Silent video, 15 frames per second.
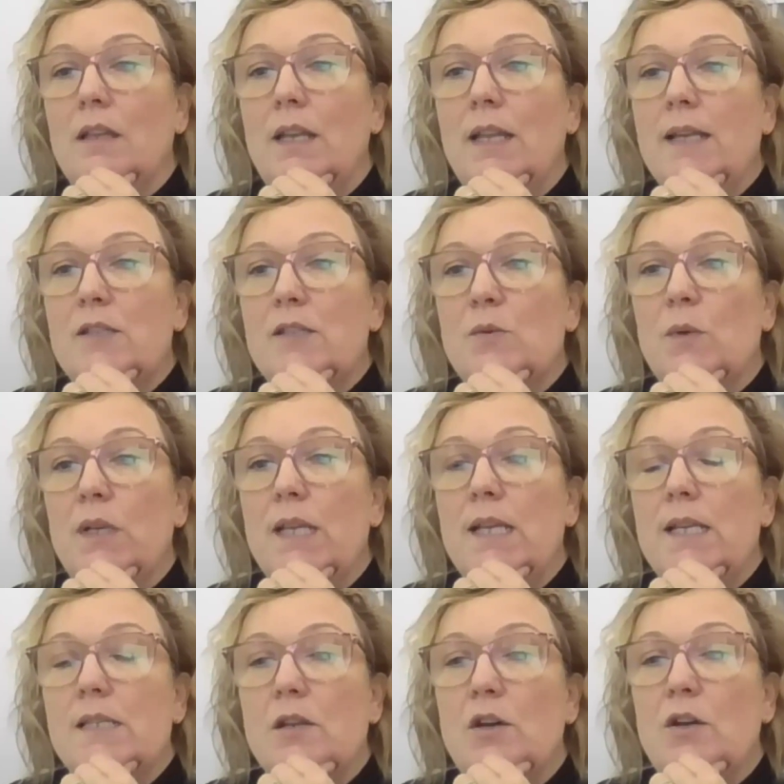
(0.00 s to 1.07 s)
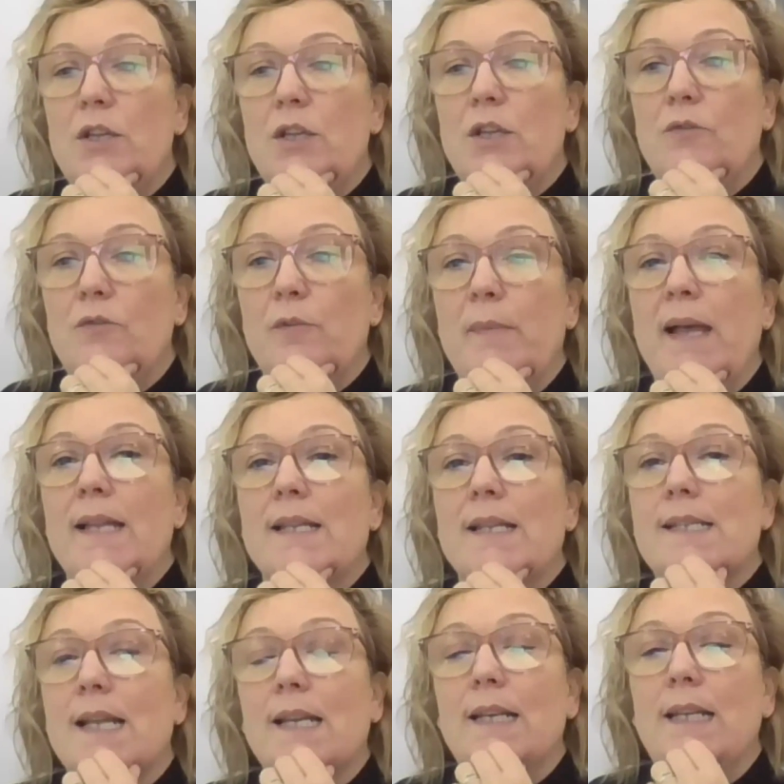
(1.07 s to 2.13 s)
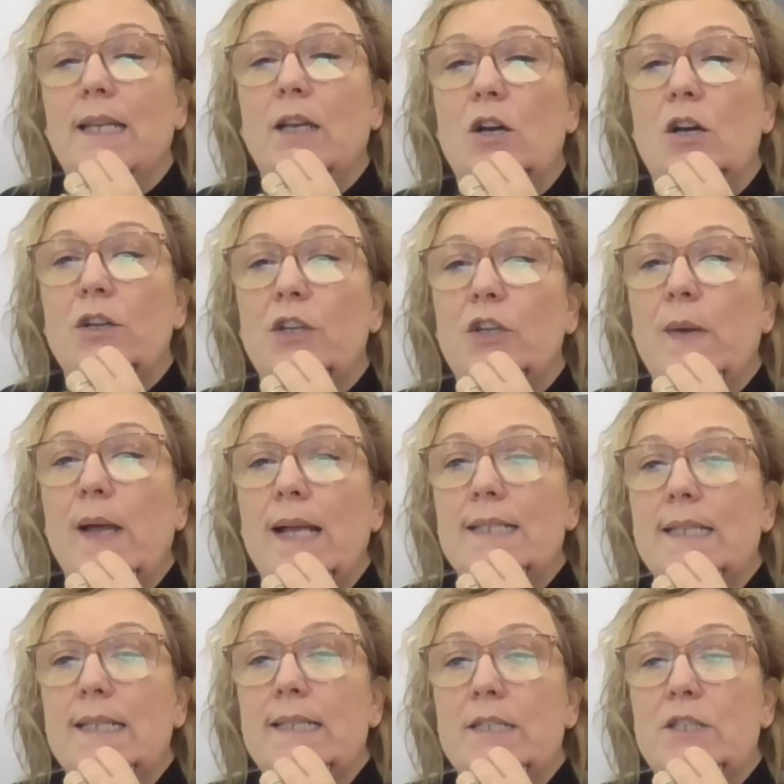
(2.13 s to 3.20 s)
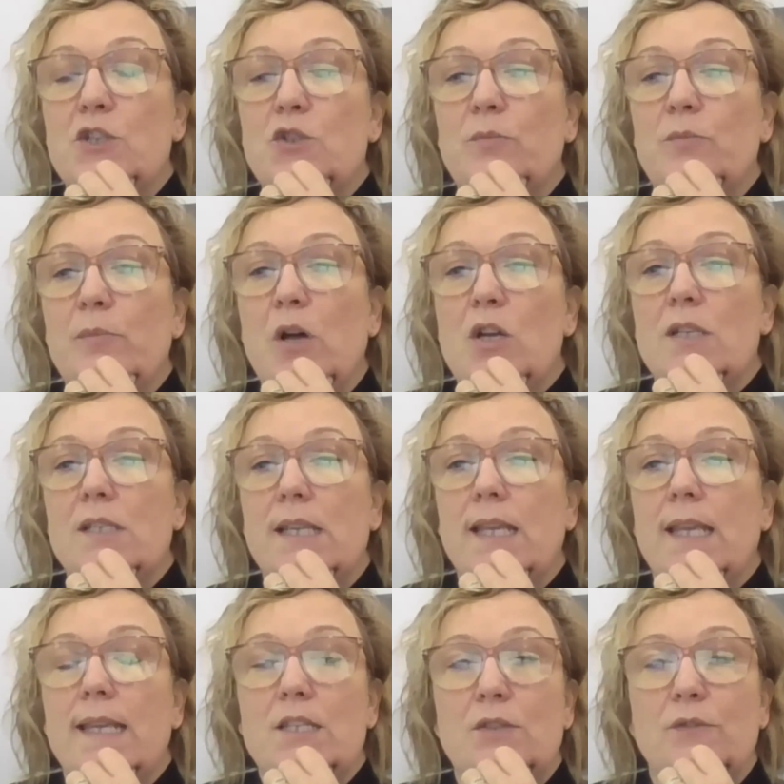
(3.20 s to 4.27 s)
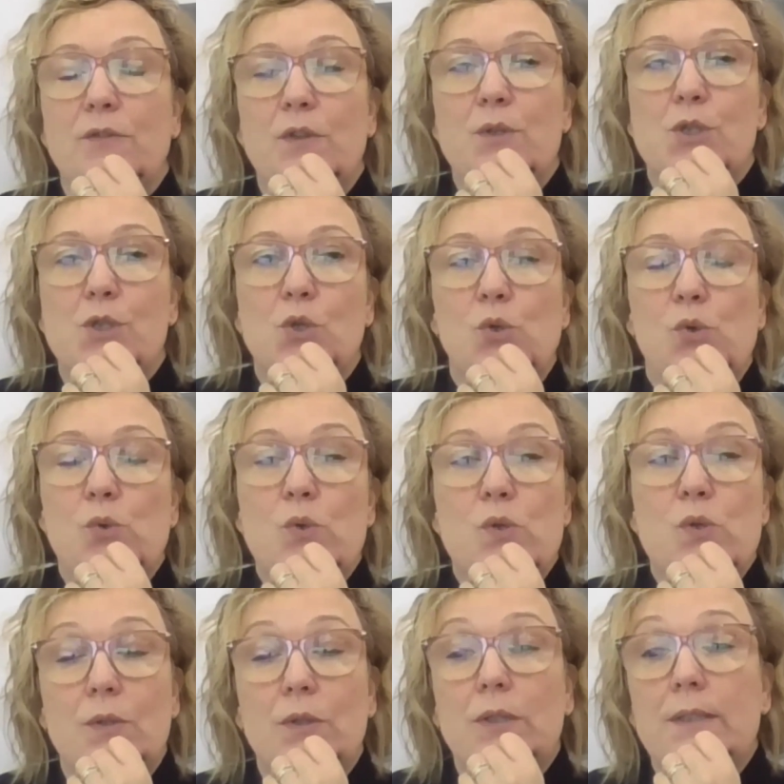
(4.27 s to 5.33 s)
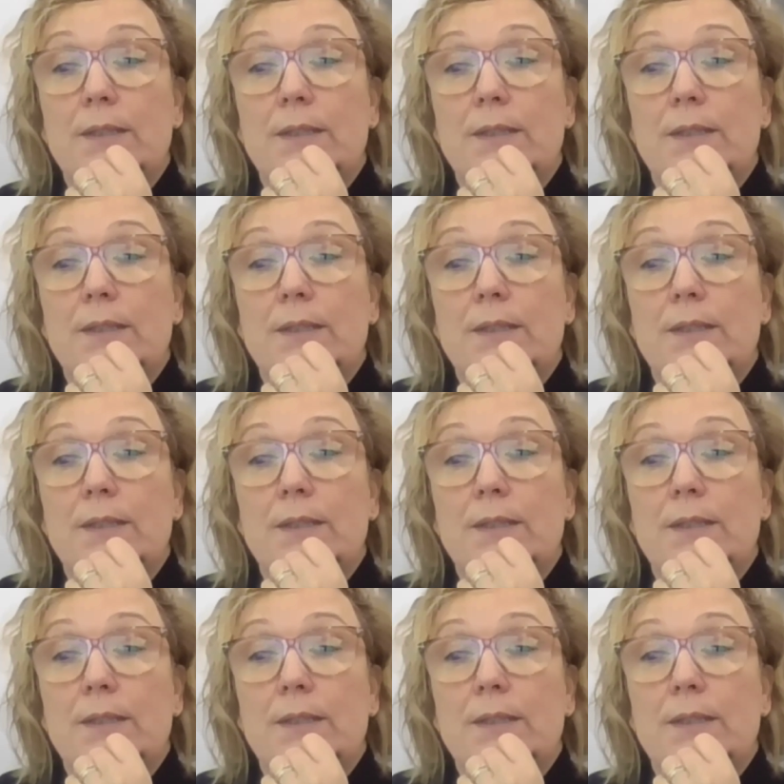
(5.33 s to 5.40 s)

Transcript: Next one is, are you, from Anne Stanley, are you adding digital marketing into future calls?